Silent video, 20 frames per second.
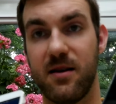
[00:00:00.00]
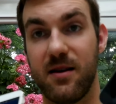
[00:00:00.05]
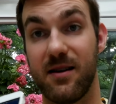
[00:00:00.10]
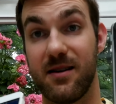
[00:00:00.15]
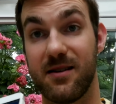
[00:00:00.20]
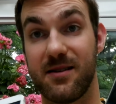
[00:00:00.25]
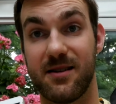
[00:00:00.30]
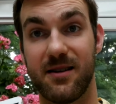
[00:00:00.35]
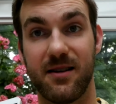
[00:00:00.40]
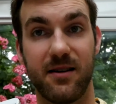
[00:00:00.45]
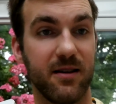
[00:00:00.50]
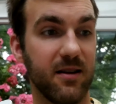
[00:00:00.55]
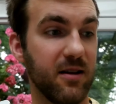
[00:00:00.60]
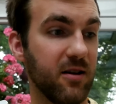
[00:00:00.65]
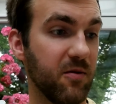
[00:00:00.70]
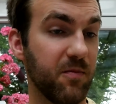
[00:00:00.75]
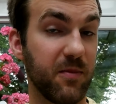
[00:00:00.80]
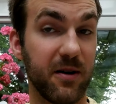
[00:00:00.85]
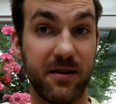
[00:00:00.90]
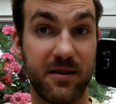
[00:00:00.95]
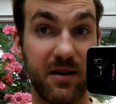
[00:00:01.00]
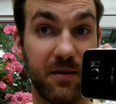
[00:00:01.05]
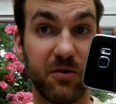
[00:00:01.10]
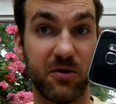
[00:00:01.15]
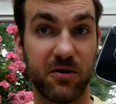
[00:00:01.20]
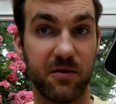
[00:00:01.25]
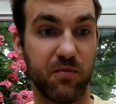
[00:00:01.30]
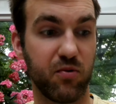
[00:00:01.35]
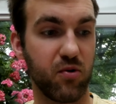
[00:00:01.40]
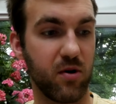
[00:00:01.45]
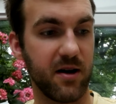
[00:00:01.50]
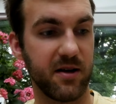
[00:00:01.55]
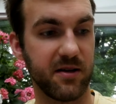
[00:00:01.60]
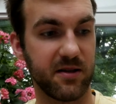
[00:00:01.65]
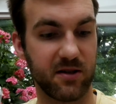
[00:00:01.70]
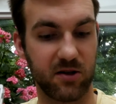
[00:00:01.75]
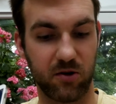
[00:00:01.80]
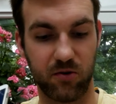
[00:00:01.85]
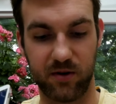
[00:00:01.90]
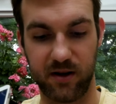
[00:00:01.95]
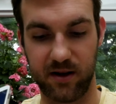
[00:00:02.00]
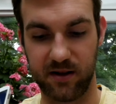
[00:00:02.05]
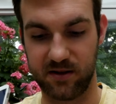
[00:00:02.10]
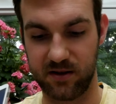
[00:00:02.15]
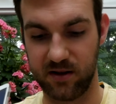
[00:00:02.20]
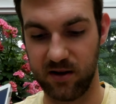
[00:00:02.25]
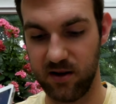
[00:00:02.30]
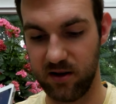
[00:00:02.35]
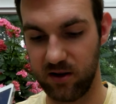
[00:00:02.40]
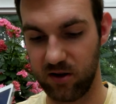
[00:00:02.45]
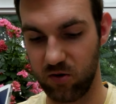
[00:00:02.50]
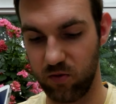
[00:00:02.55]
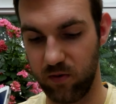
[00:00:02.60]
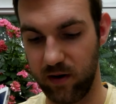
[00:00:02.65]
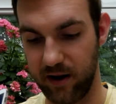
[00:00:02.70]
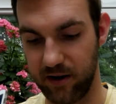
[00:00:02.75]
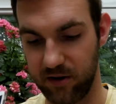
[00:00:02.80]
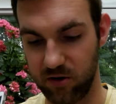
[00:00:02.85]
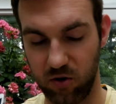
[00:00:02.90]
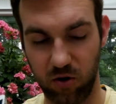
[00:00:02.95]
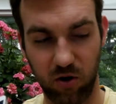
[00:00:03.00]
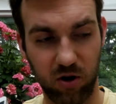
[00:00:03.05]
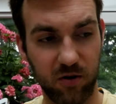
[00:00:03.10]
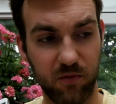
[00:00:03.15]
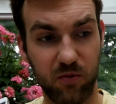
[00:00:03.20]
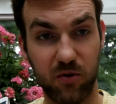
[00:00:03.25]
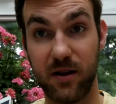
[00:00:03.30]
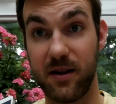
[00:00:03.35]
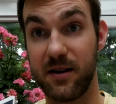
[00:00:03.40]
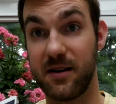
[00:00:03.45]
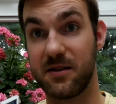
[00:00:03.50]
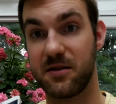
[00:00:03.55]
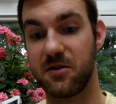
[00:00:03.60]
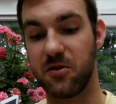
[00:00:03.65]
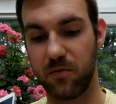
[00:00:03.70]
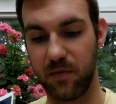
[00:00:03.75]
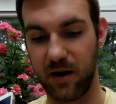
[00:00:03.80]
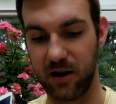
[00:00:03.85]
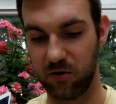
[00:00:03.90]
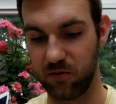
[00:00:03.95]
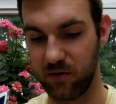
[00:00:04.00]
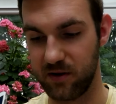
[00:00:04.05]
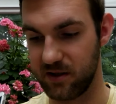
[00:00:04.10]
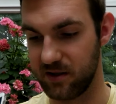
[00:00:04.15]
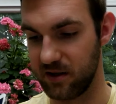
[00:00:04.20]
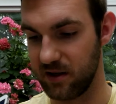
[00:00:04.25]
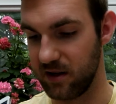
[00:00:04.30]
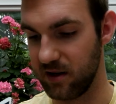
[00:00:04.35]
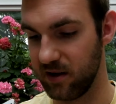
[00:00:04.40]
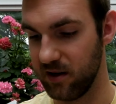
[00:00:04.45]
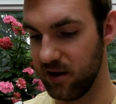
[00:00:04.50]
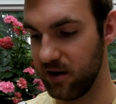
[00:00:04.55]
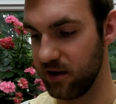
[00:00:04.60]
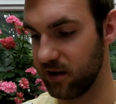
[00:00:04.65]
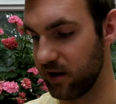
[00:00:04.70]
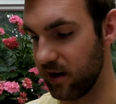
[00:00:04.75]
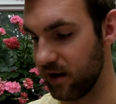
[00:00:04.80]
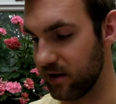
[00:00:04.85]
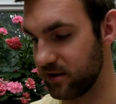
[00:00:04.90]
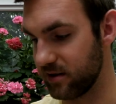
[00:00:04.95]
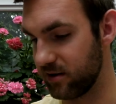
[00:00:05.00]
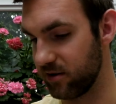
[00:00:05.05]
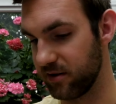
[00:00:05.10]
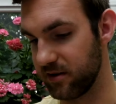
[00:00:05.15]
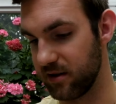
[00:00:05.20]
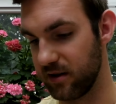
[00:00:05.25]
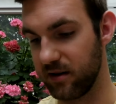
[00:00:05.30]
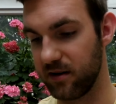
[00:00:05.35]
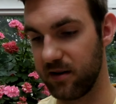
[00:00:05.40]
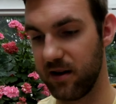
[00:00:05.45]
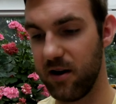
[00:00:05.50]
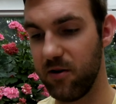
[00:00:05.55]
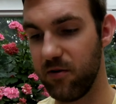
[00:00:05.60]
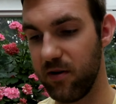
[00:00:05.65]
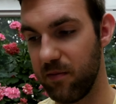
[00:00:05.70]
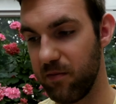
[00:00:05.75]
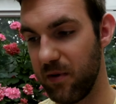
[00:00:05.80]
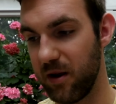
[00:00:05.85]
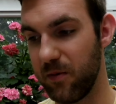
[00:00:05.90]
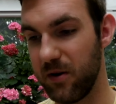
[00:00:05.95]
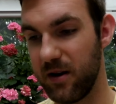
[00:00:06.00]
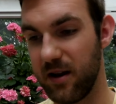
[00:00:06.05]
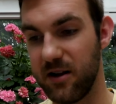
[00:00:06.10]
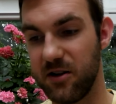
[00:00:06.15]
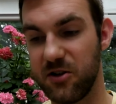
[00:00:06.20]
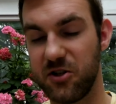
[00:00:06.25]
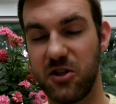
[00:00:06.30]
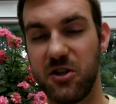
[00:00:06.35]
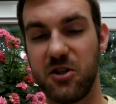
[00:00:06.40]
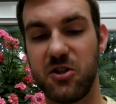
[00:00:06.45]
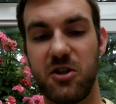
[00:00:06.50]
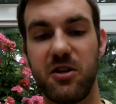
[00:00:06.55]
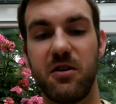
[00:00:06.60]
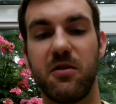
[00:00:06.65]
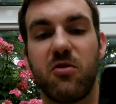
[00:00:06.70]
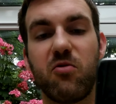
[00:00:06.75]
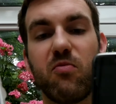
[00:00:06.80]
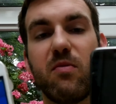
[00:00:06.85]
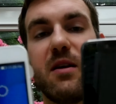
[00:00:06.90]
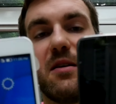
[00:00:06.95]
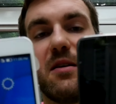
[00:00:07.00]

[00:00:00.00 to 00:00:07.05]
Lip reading: is in here, but double the price, so that's quite horrible, and there's no micro SD card slot in there. And maybe the LG G3